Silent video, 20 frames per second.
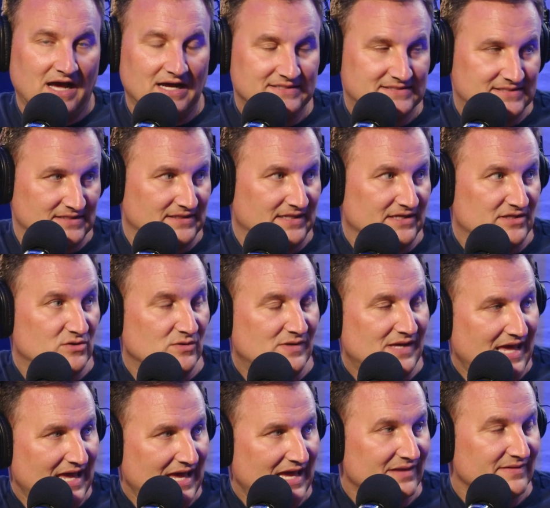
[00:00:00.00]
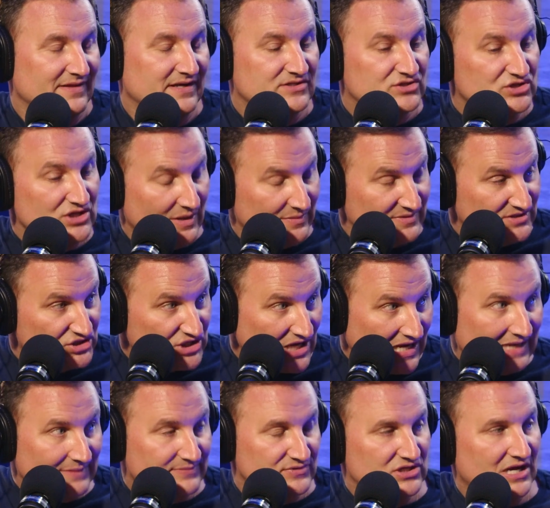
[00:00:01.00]
Hudson, like you can't, like that was
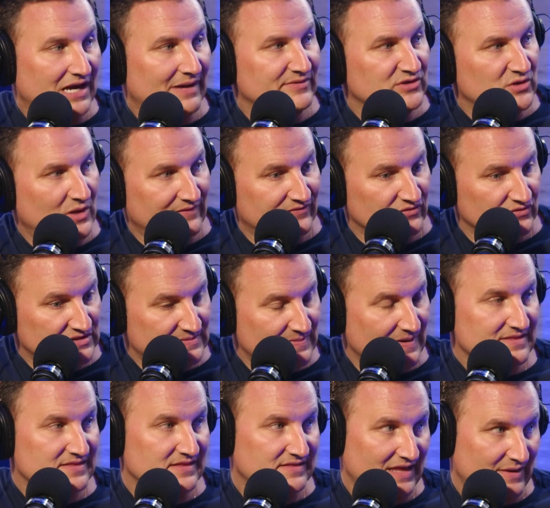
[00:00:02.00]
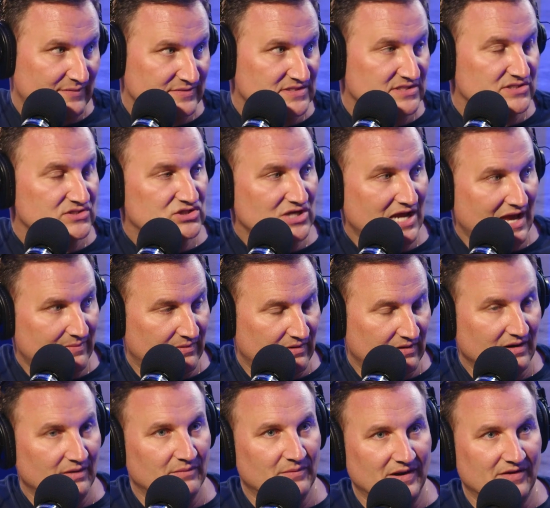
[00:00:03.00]
Jacob's job and you have to respect that was his job,
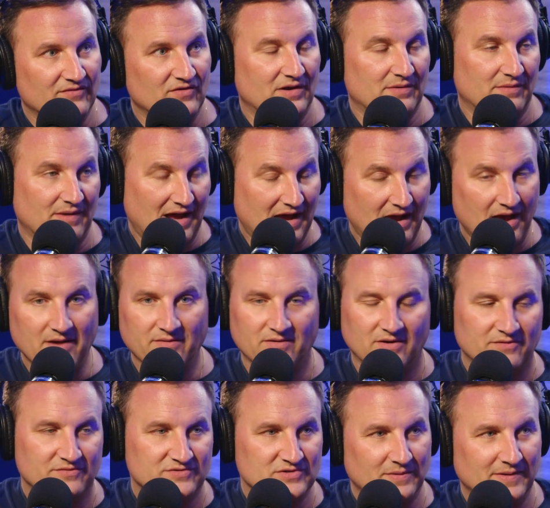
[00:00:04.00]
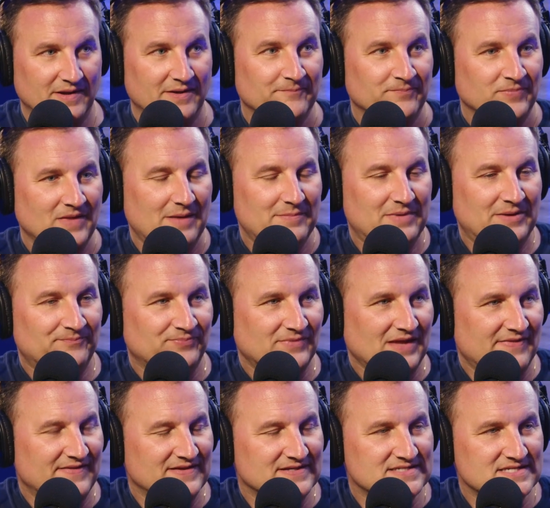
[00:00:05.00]
whatever. I mean,
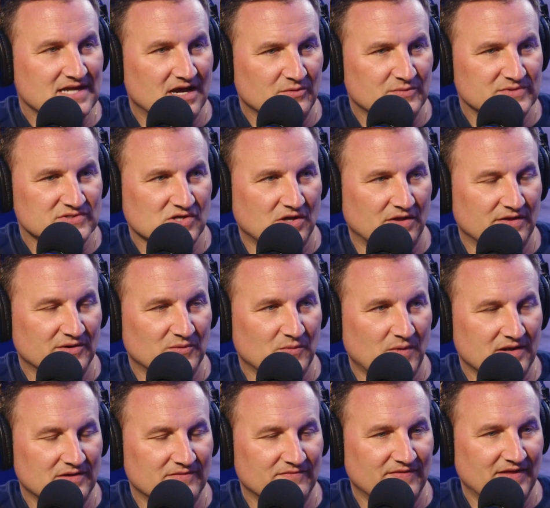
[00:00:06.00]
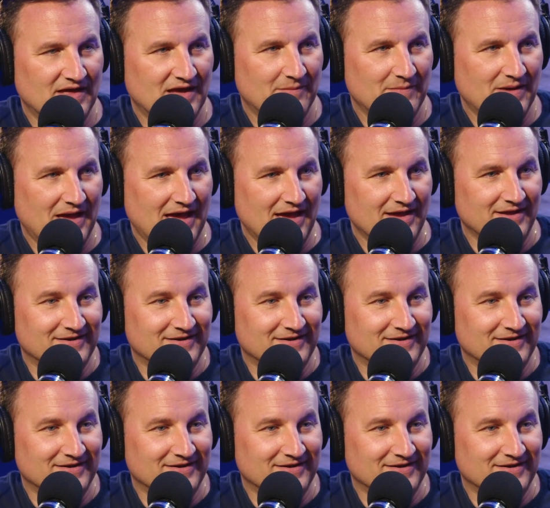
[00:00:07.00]
and then Doug was calling one of them,